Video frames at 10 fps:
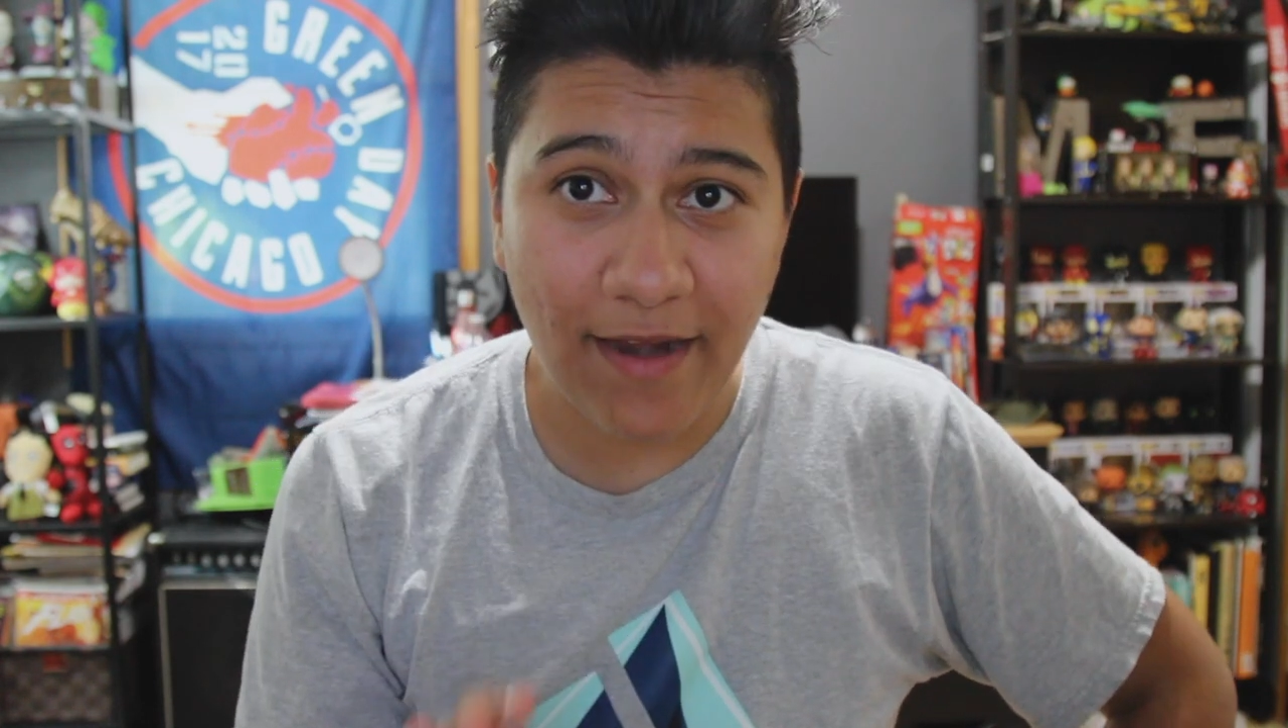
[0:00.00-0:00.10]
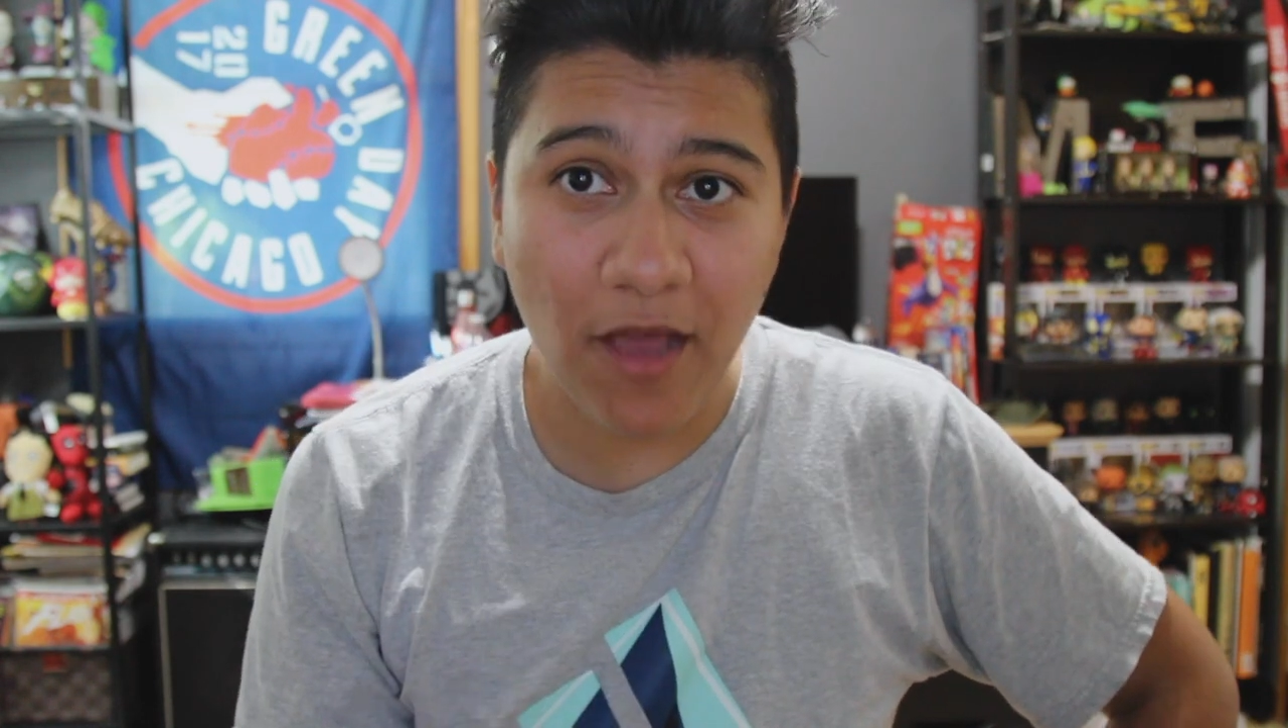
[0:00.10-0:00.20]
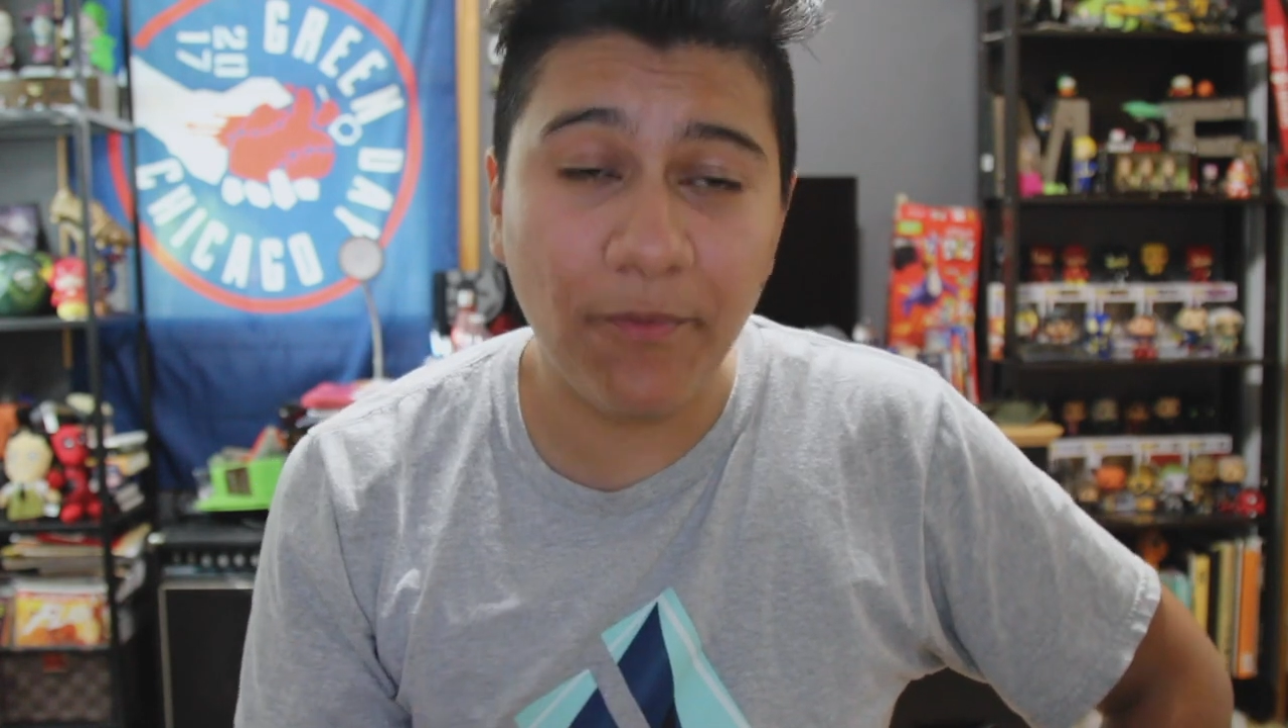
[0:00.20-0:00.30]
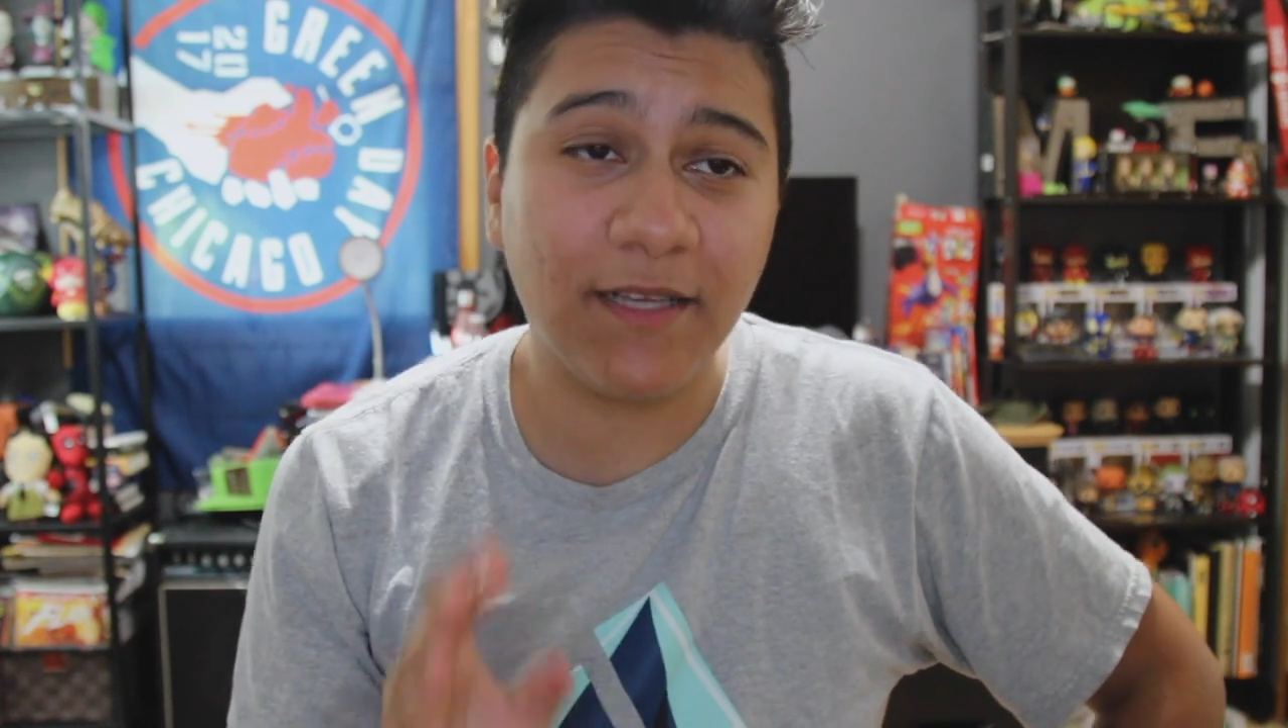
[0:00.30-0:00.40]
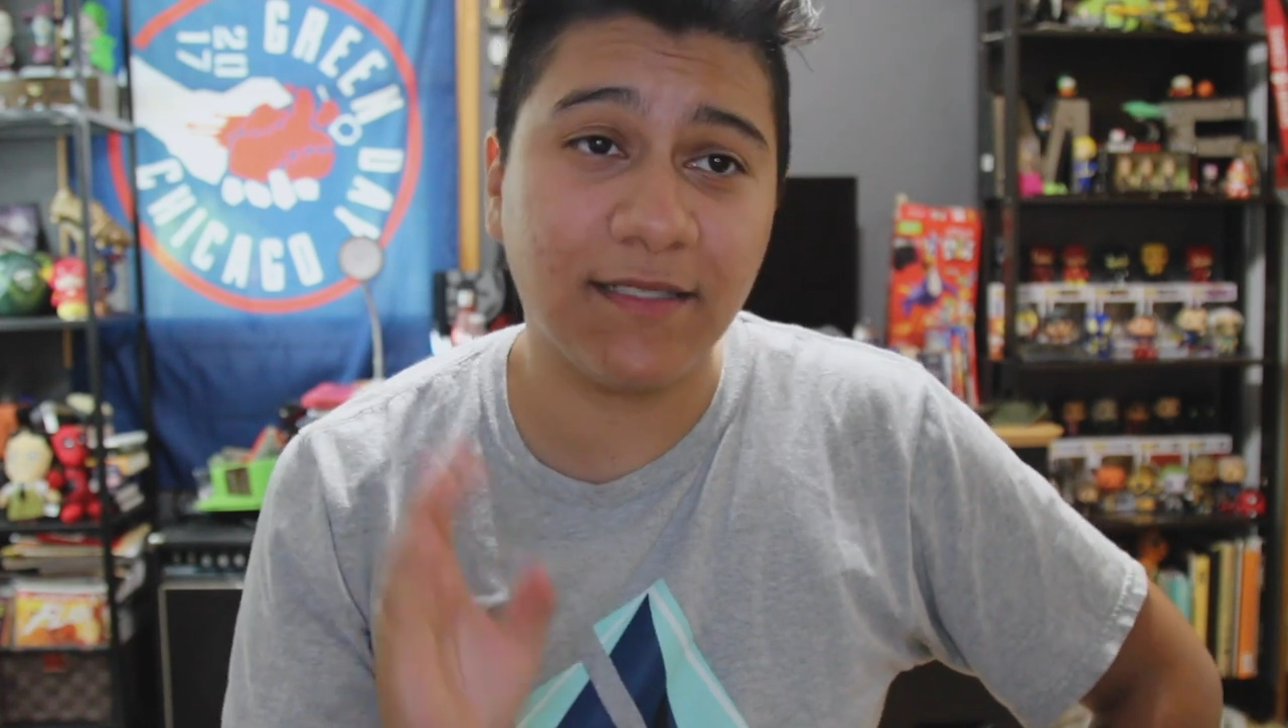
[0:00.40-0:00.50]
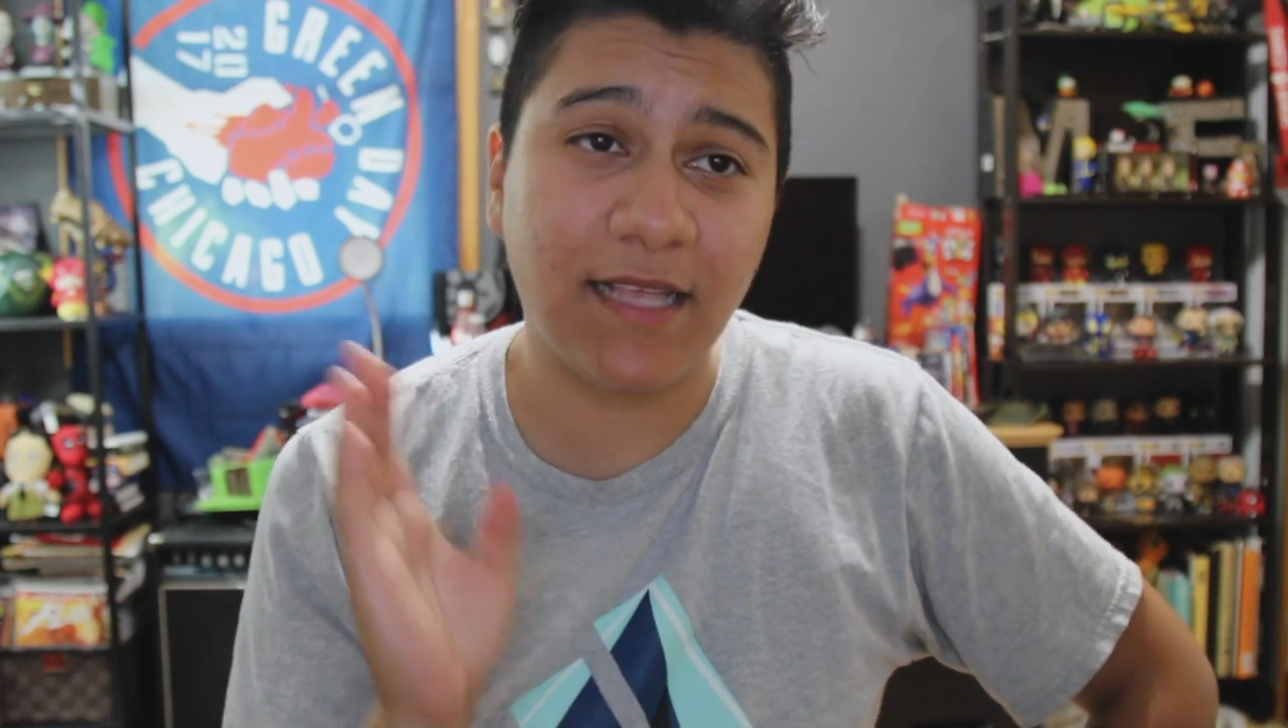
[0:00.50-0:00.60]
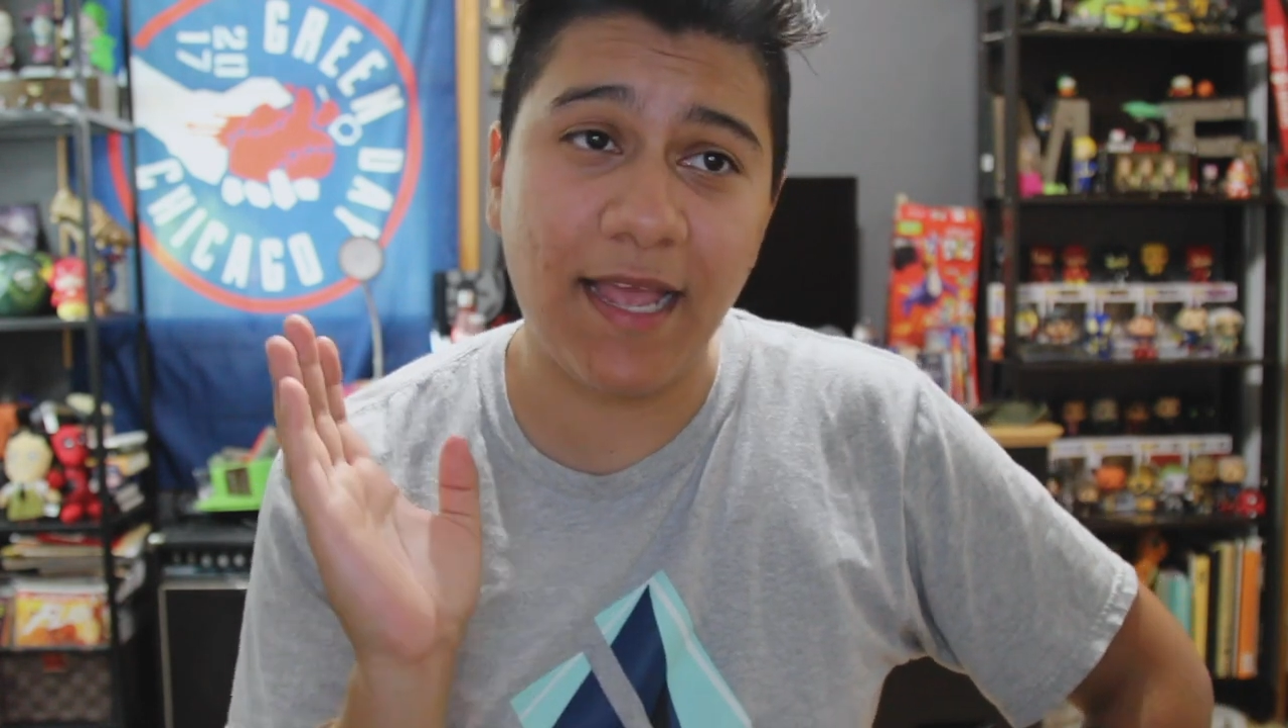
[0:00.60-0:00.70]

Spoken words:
now because